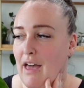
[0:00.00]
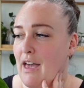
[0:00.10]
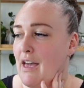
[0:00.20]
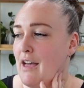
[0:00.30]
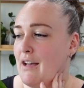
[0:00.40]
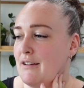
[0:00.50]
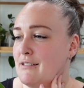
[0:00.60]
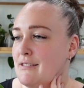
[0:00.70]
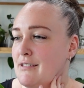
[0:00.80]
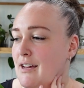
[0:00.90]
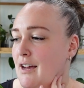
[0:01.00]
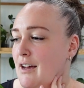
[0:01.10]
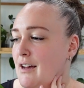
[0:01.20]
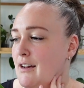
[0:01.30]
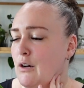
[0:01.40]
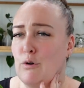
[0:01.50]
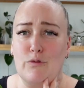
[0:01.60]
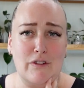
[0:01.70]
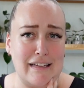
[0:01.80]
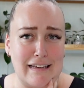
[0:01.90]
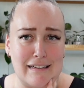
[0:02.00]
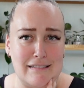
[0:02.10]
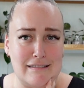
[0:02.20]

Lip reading: and hopefully